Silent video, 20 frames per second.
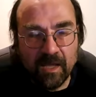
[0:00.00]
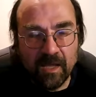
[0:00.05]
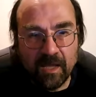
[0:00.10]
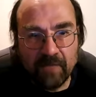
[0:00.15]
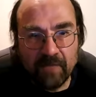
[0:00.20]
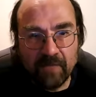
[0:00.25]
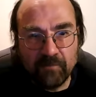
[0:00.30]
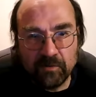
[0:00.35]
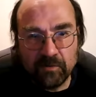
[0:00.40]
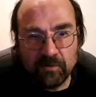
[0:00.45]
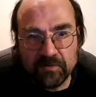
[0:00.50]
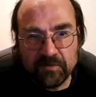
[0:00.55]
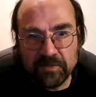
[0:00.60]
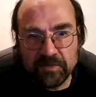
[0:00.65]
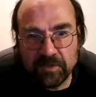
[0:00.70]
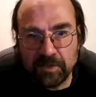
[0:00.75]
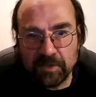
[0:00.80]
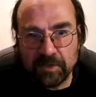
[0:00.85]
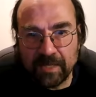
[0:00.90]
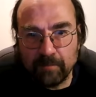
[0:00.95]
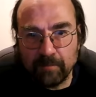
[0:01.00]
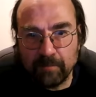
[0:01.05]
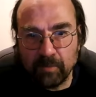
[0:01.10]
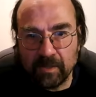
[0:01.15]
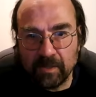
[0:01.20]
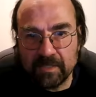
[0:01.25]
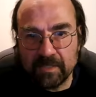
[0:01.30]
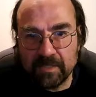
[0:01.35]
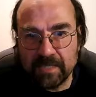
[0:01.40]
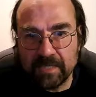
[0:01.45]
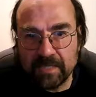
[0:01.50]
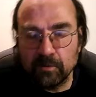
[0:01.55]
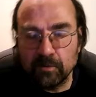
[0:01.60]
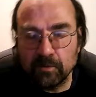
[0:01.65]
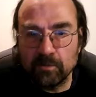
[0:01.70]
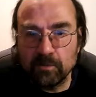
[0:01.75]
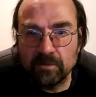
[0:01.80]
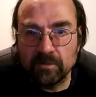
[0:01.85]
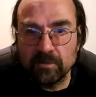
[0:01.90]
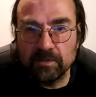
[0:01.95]
if you're interested in that, please have a
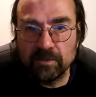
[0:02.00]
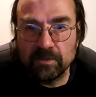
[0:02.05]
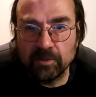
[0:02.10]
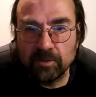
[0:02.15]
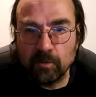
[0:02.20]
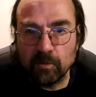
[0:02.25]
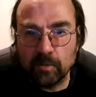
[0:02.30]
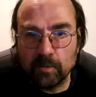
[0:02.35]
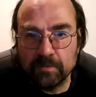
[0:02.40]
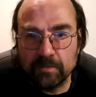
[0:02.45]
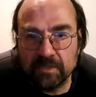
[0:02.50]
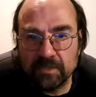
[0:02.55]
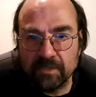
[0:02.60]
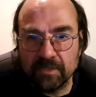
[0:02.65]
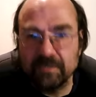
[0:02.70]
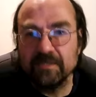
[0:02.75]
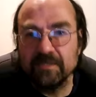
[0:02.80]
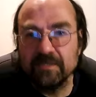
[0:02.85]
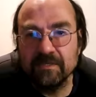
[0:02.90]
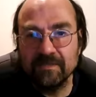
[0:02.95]
look at our website,